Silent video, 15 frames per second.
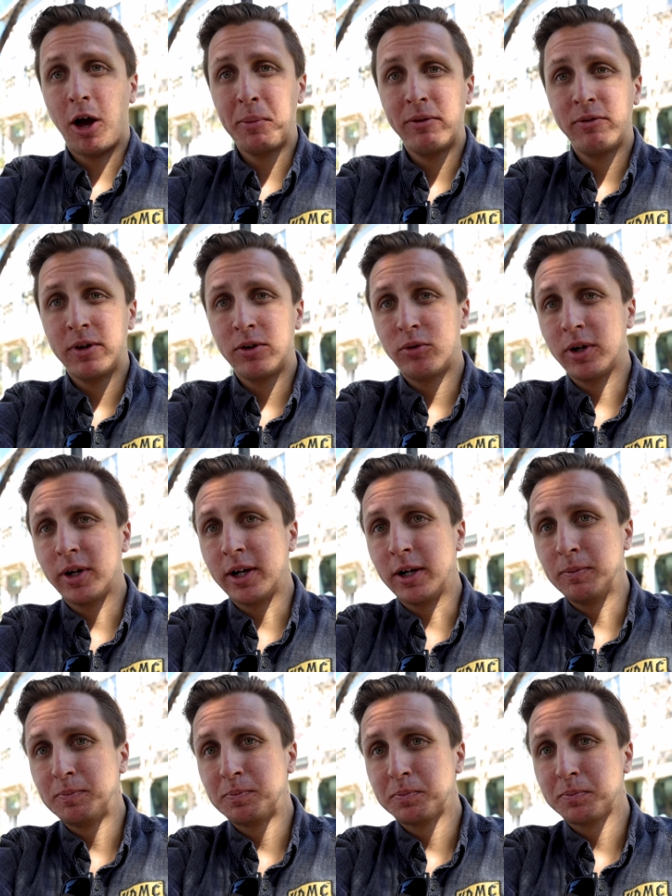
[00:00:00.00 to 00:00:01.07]
On my face right
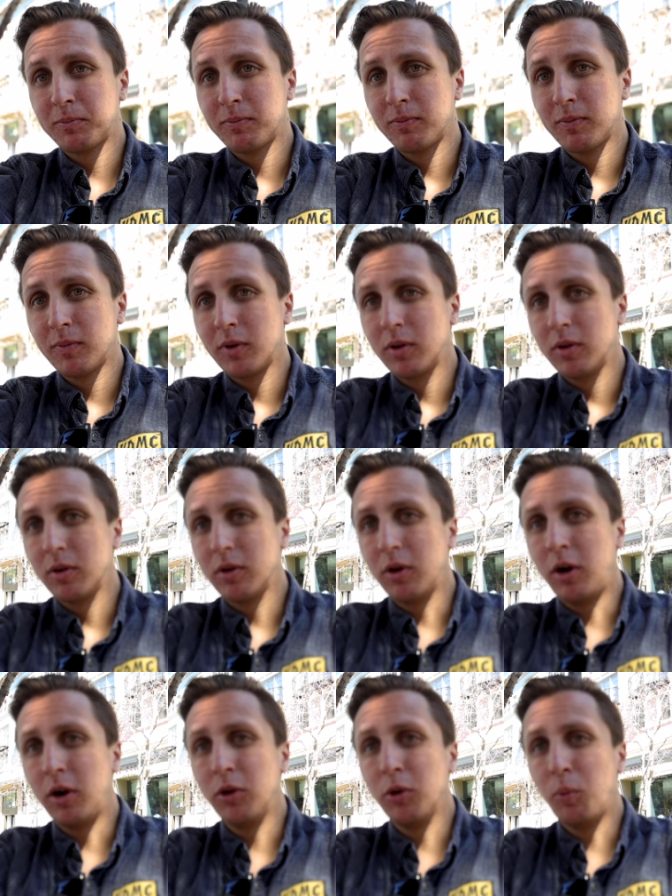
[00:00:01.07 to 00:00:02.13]
now,
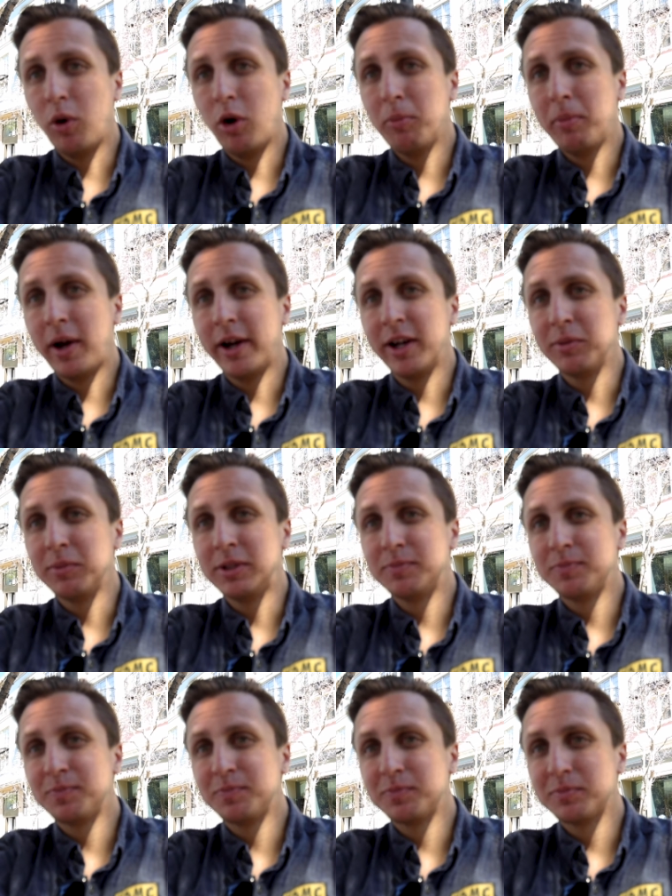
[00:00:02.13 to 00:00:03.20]
on the wall behind
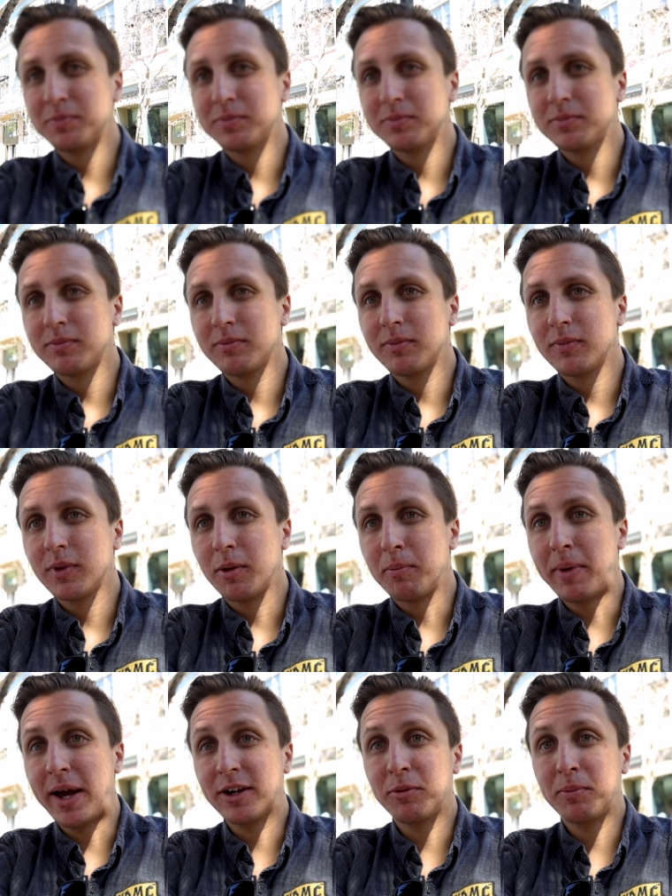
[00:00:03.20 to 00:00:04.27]
me,
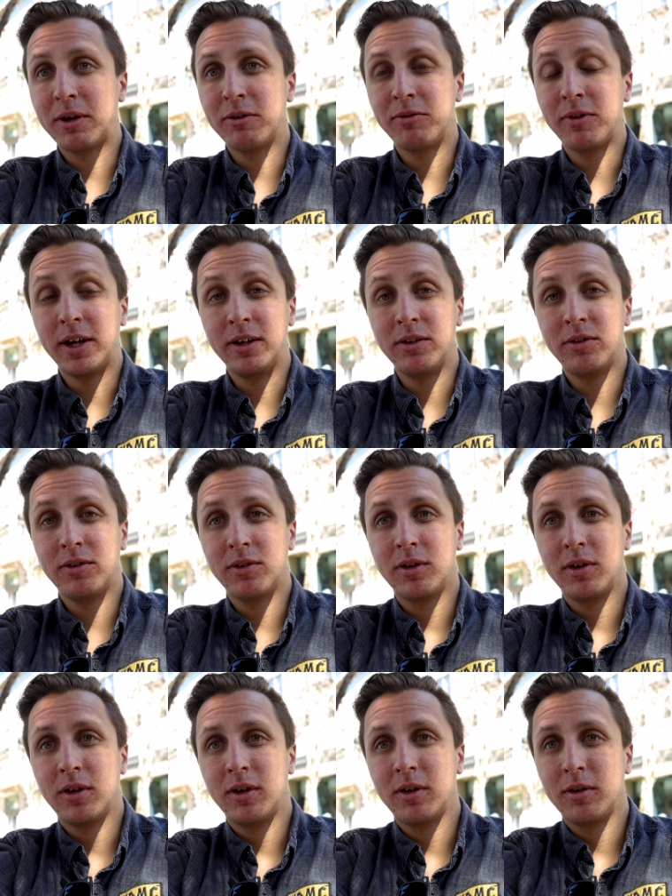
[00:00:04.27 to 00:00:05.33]
back to my face,
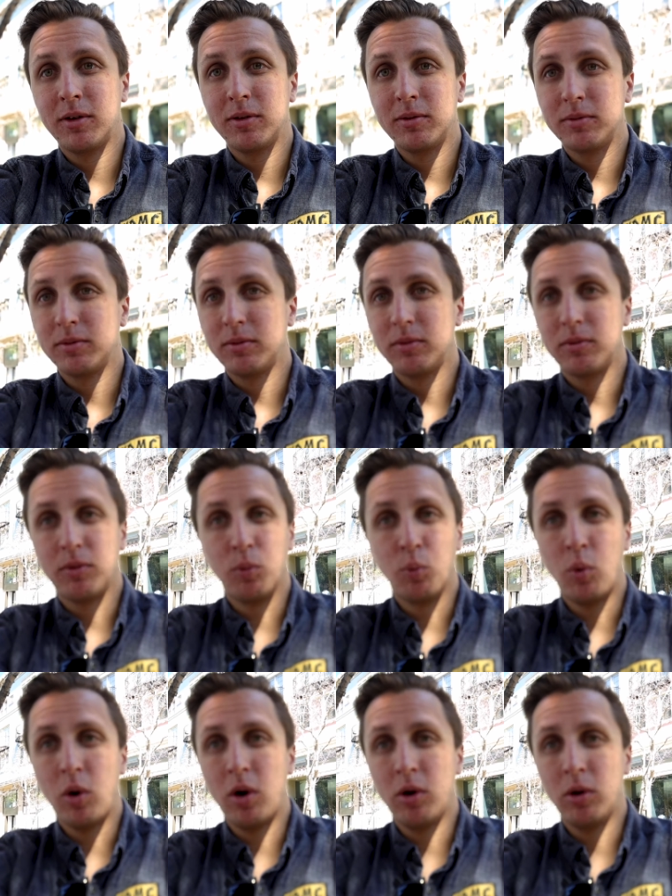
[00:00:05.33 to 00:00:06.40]

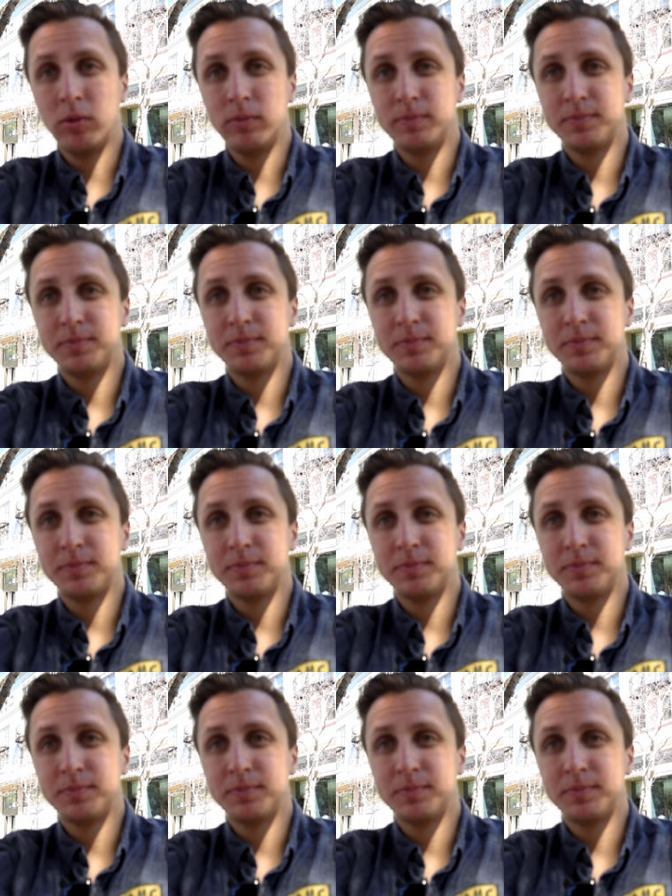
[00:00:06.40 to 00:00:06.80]
wall,